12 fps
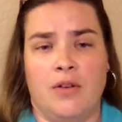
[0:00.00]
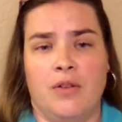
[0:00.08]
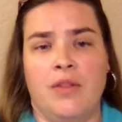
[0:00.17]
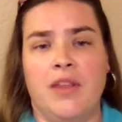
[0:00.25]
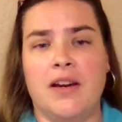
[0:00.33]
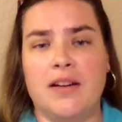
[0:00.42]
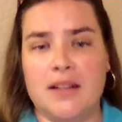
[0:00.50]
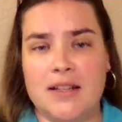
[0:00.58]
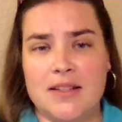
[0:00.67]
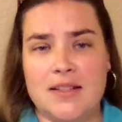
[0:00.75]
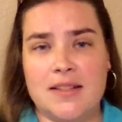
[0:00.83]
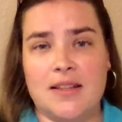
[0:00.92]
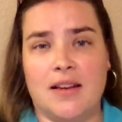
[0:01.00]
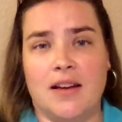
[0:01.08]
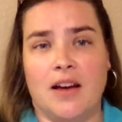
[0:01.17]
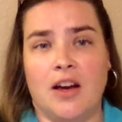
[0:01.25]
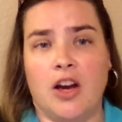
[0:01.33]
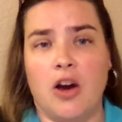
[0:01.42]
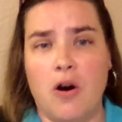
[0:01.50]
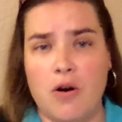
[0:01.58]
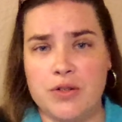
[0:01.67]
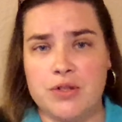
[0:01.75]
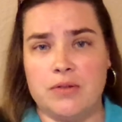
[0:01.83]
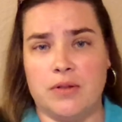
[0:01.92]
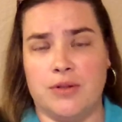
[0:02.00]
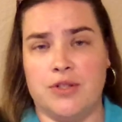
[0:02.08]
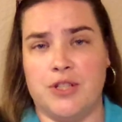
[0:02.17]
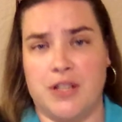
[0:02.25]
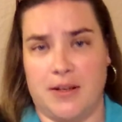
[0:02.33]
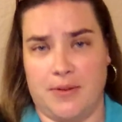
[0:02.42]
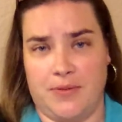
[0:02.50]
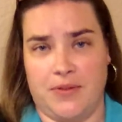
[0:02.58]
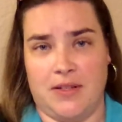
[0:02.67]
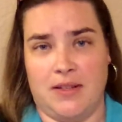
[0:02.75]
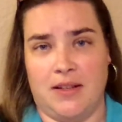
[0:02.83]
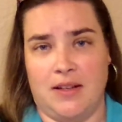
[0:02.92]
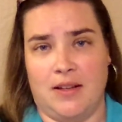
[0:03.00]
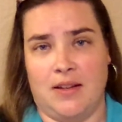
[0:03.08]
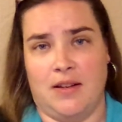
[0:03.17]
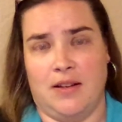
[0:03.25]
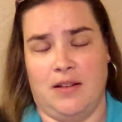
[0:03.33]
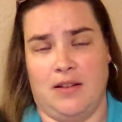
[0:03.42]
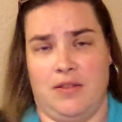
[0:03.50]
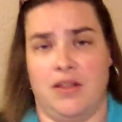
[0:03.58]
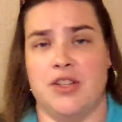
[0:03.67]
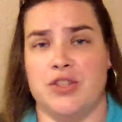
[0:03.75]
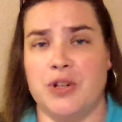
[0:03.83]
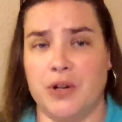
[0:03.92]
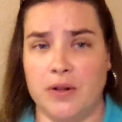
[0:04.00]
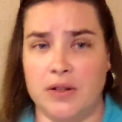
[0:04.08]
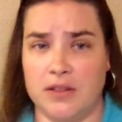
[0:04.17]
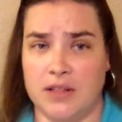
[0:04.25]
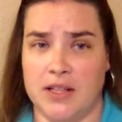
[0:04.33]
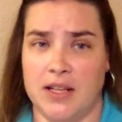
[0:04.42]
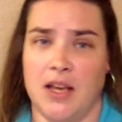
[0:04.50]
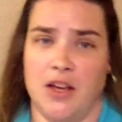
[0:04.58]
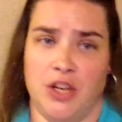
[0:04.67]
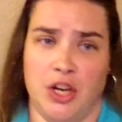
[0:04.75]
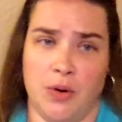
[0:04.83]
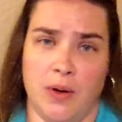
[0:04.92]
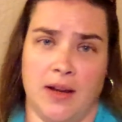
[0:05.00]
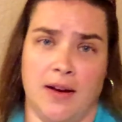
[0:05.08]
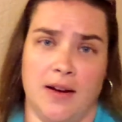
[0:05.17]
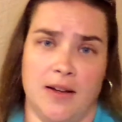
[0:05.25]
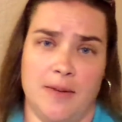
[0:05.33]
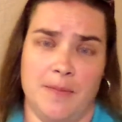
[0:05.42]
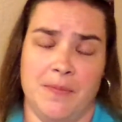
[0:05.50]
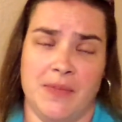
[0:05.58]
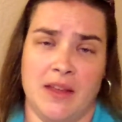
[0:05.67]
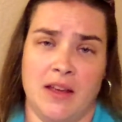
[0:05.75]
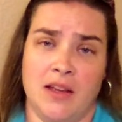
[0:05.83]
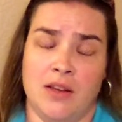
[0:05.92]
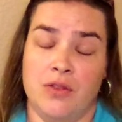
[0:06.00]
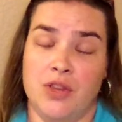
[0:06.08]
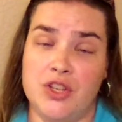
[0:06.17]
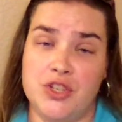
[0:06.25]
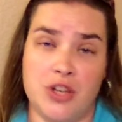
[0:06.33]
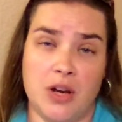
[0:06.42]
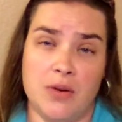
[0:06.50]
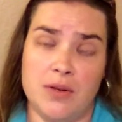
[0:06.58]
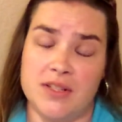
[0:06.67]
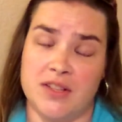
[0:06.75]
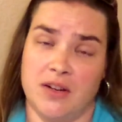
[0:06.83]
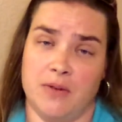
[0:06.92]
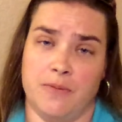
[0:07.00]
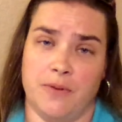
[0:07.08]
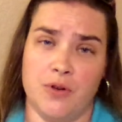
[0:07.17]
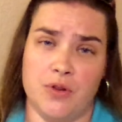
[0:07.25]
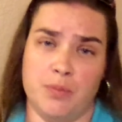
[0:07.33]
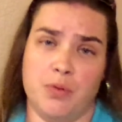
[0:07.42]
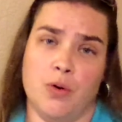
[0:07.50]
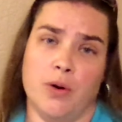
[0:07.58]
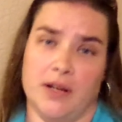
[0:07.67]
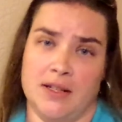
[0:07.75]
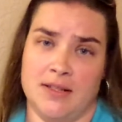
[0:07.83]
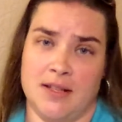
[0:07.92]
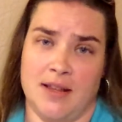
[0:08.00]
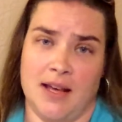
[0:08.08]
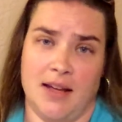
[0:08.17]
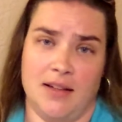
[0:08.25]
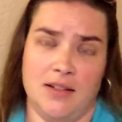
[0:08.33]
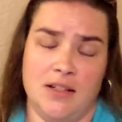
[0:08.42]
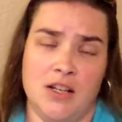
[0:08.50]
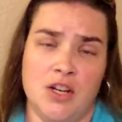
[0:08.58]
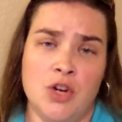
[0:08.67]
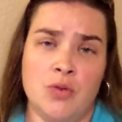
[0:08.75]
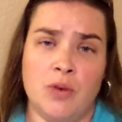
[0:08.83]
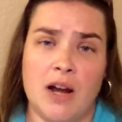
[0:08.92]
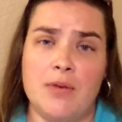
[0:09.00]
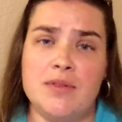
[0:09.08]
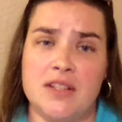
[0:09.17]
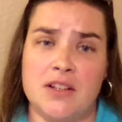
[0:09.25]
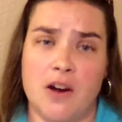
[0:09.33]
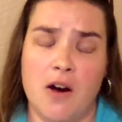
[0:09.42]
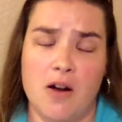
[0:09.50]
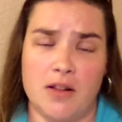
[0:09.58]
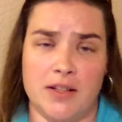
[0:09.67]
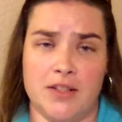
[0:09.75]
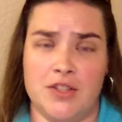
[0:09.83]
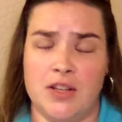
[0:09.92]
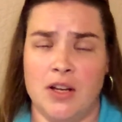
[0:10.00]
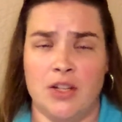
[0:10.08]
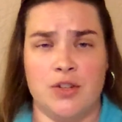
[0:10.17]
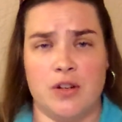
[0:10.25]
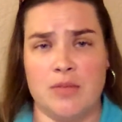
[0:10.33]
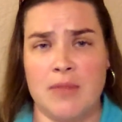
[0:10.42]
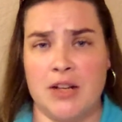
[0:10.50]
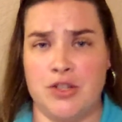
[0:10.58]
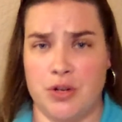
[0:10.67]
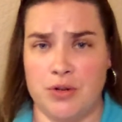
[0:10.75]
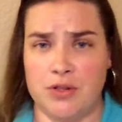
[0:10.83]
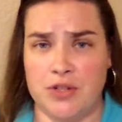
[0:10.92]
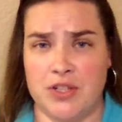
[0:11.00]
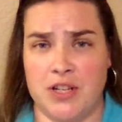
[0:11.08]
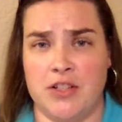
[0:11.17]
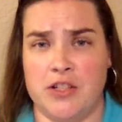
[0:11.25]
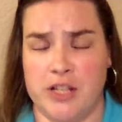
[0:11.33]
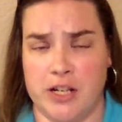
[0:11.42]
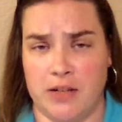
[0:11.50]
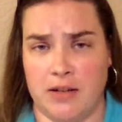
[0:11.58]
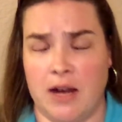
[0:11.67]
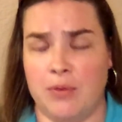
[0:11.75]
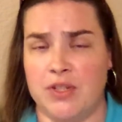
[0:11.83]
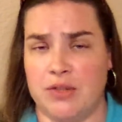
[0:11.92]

There is a cultural shift that is currently going on. This show is going to further pour into that. When I was in college, during my junior, senior year, I was a